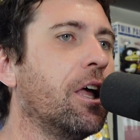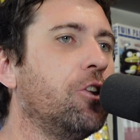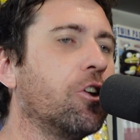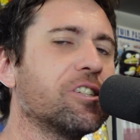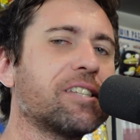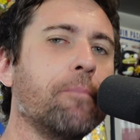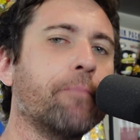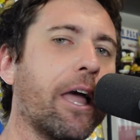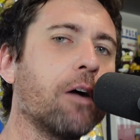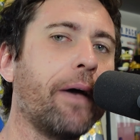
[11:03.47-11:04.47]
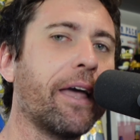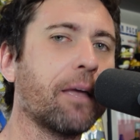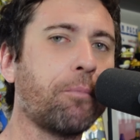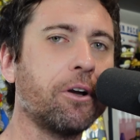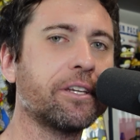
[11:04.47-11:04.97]
not just a
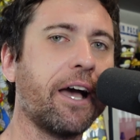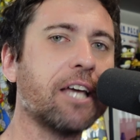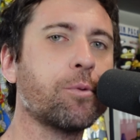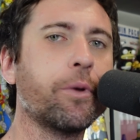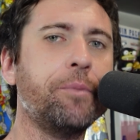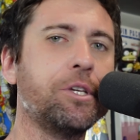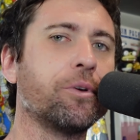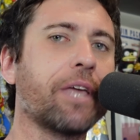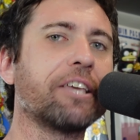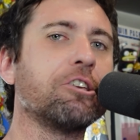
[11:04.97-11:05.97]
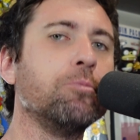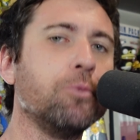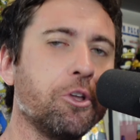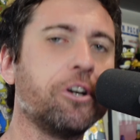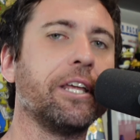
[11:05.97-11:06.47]
mailbag podcast, but we're going to be doing a
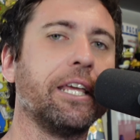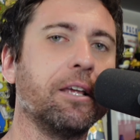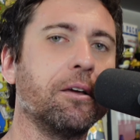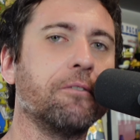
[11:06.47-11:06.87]
community,